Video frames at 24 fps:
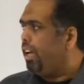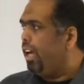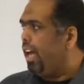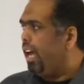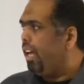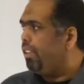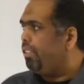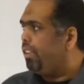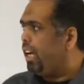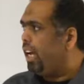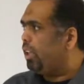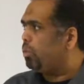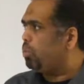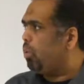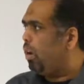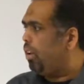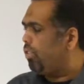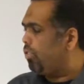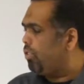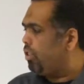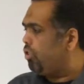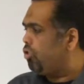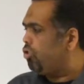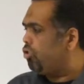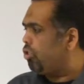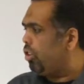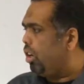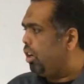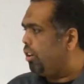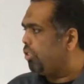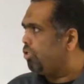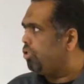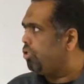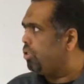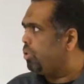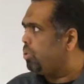and that was
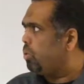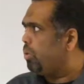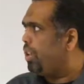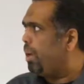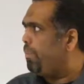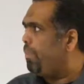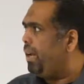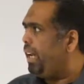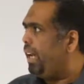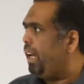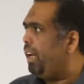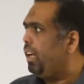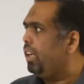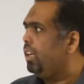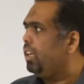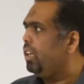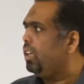discharged to the bay.